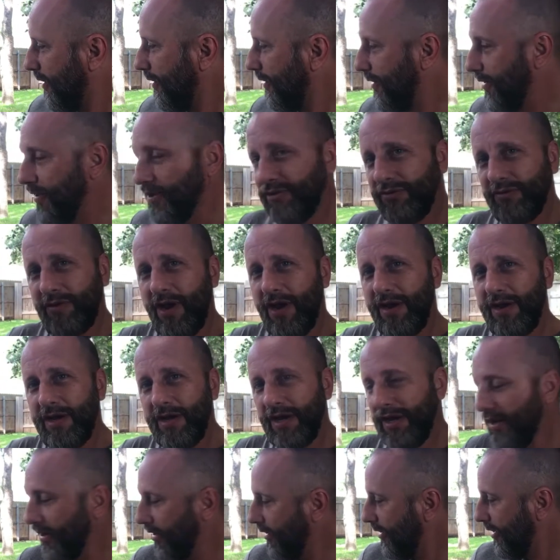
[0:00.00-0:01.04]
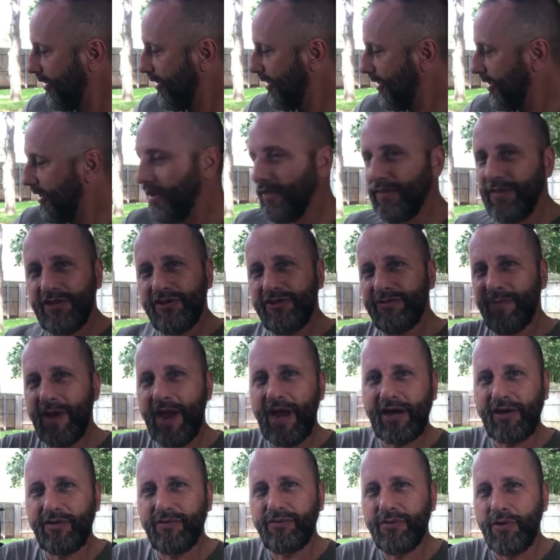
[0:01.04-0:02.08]
this right here, and this
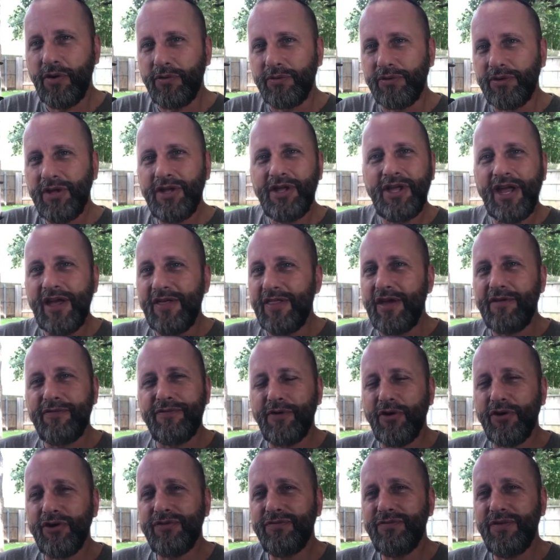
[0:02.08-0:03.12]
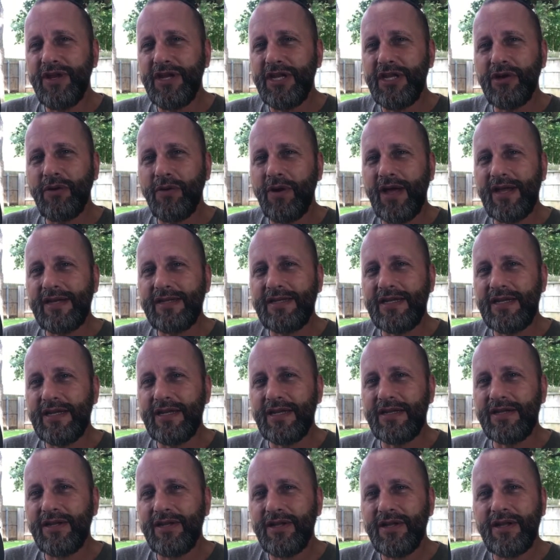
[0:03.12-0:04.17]
microphone. And that first video I
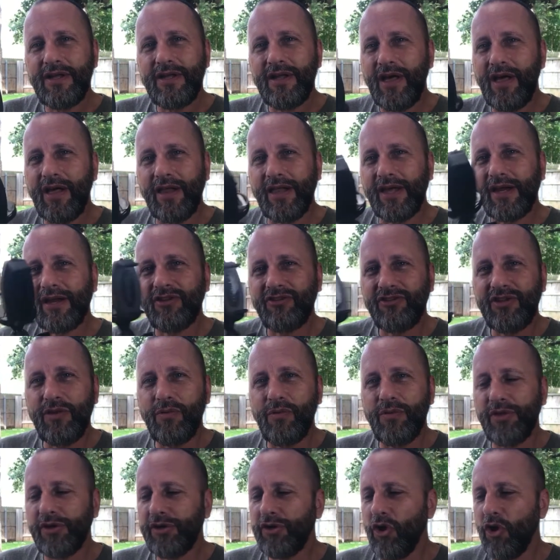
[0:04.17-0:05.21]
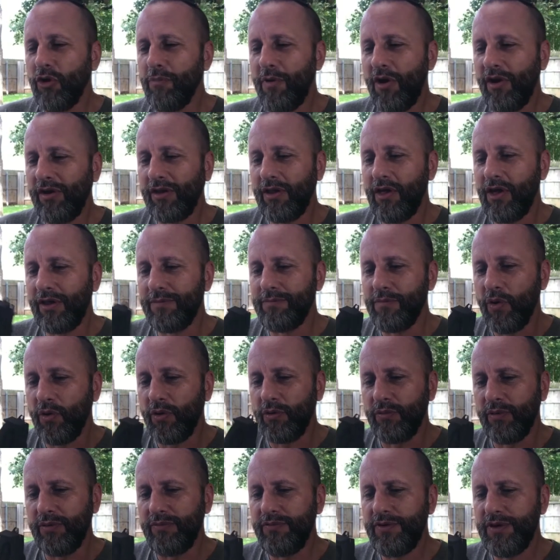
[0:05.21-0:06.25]
did, like I said, with a Kobalt lawnmower
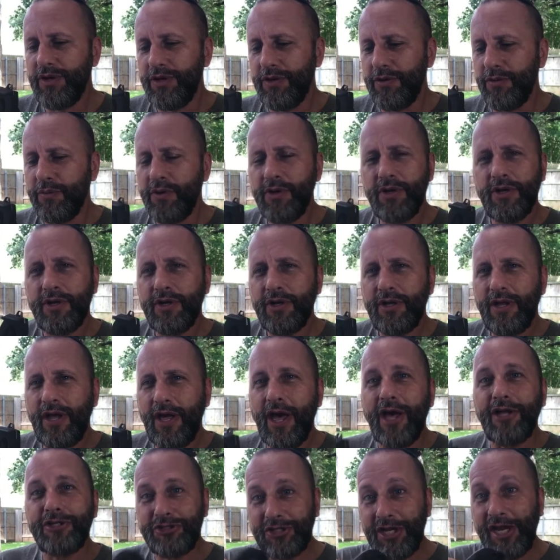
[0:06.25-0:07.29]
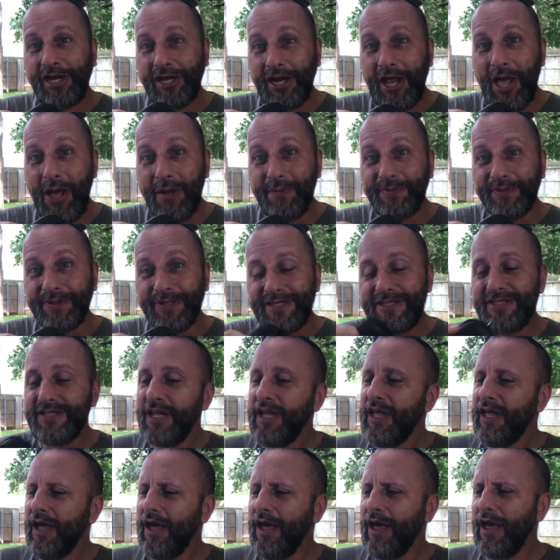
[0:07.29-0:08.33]
review, check it out, please.
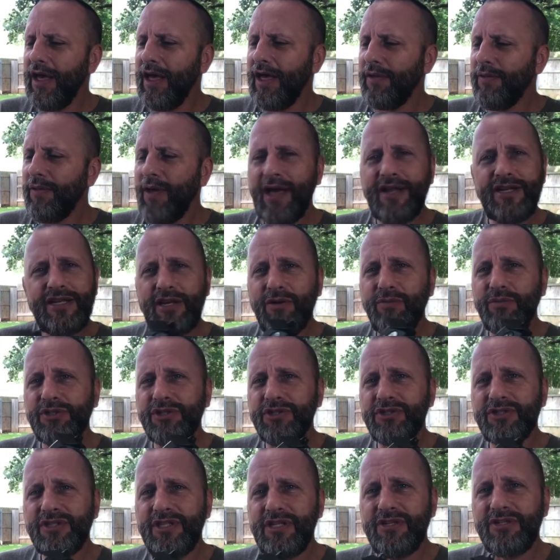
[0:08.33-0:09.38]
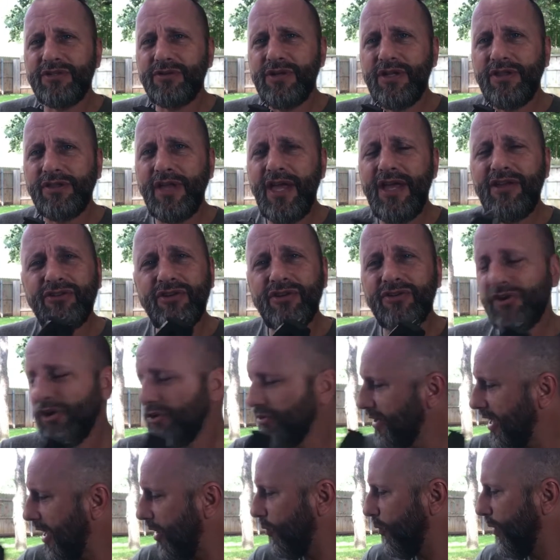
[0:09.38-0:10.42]
I did it with just these three things, and it
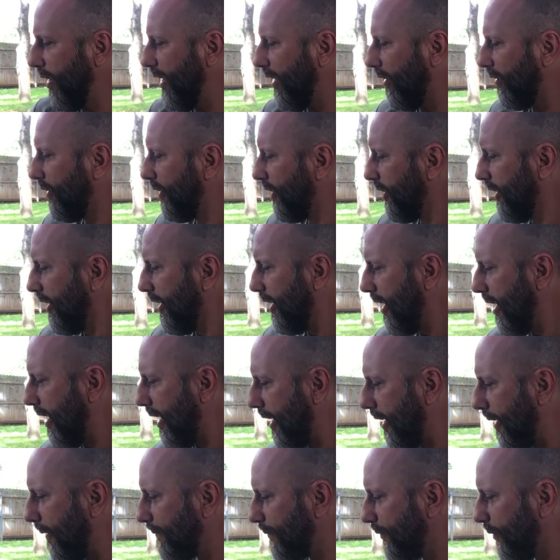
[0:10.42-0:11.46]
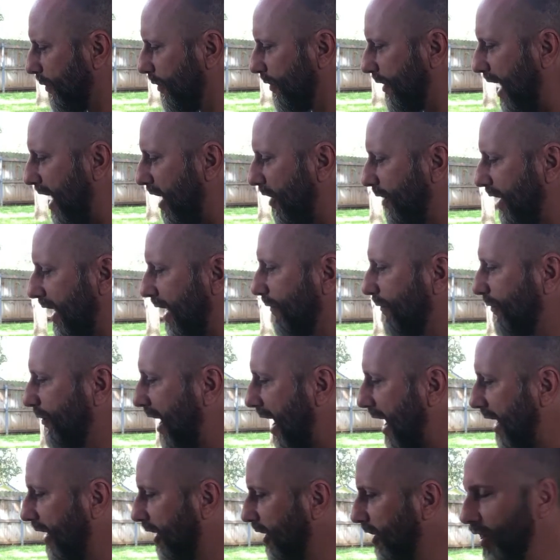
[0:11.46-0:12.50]
turned out well. Now that I've
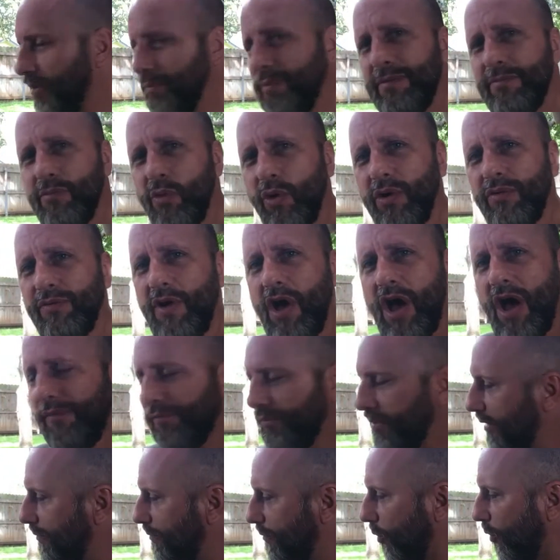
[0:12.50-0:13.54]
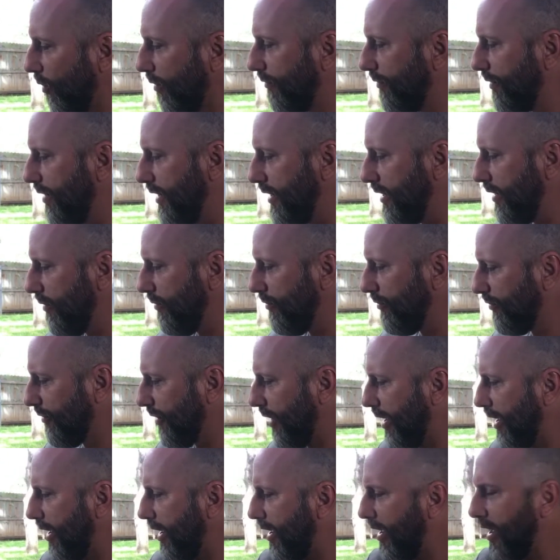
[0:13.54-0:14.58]
gotten a little bit more involved, done more videos,
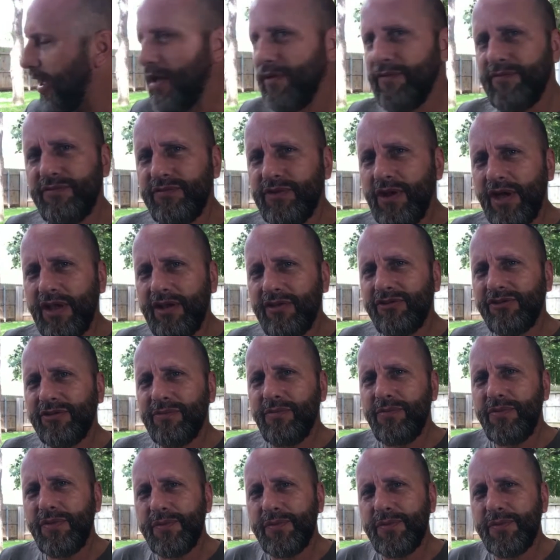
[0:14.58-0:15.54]
I've done some